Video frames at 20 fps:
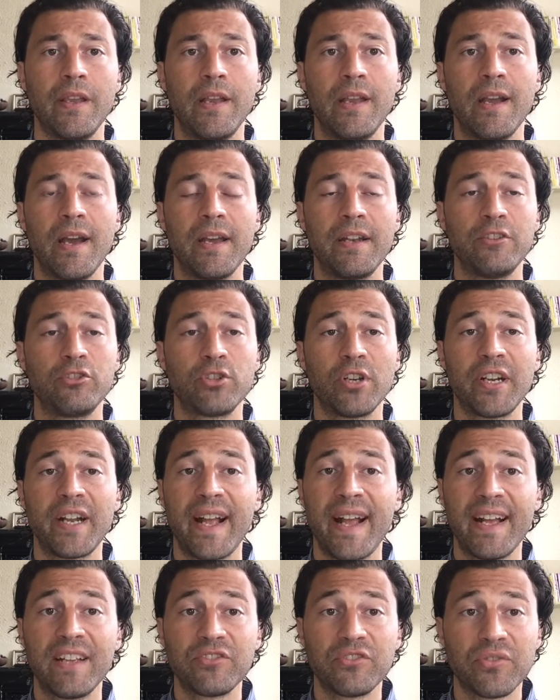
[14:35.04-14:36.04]
I didn't try to
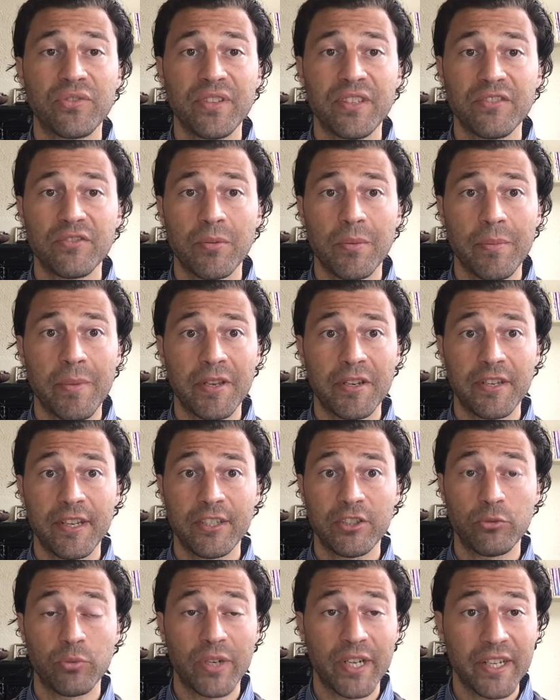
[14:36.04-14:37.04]
answer things from
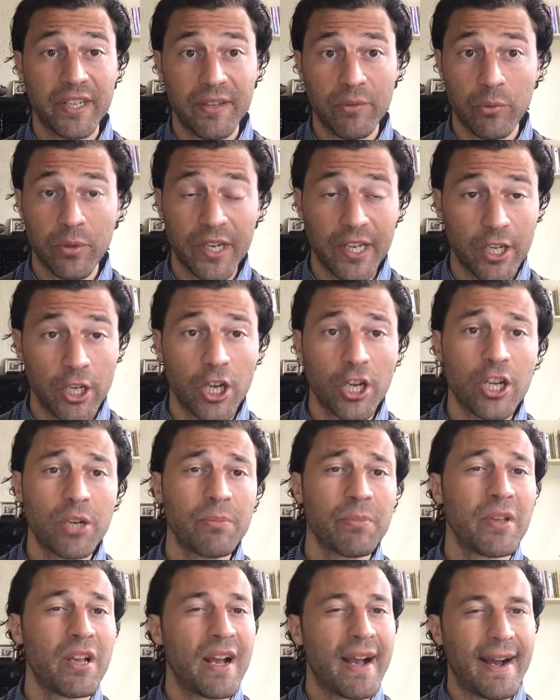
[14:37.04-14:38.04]
meditation. When I when I got up,
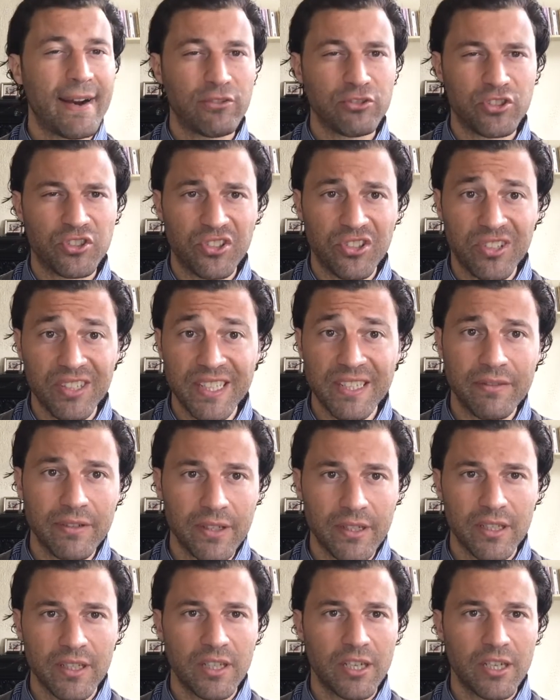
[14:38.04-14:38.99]
I would just leave it.